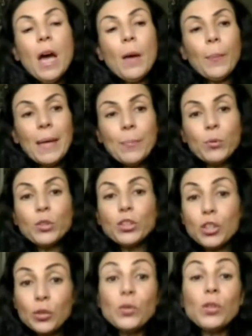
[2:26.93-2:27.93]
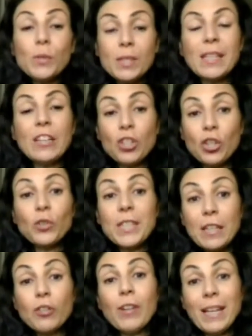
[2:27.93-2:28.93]
people do use essential oils
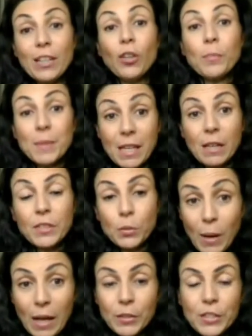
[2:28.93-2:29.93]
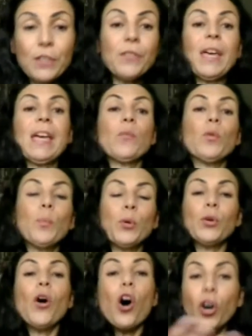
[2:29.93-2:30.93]
incorrectly on themselves as well. So they will
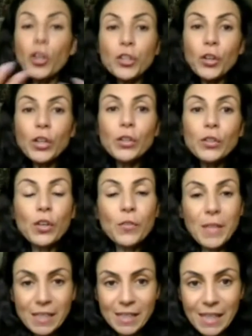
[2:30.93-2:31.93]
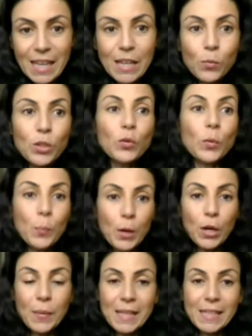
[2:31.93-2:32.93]
put hot oils on their skin, which will
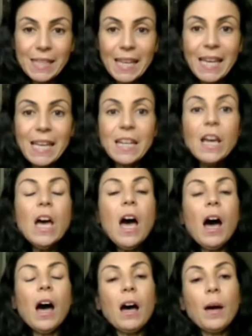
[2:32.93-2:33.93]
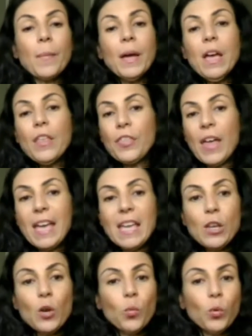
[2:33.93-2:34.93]
burn their skin.
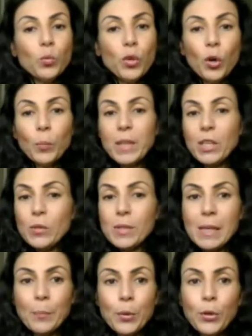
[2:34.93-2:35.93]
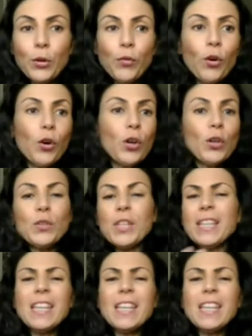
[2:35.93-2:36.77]
They will not be using pure oils.